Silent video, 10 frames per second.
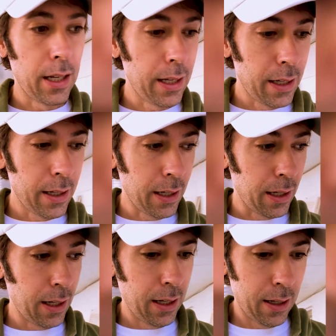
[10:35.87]
and
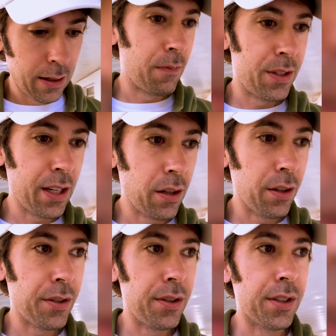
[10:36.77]
seeing all
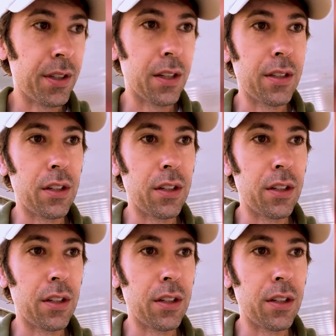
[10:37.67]
this disgusting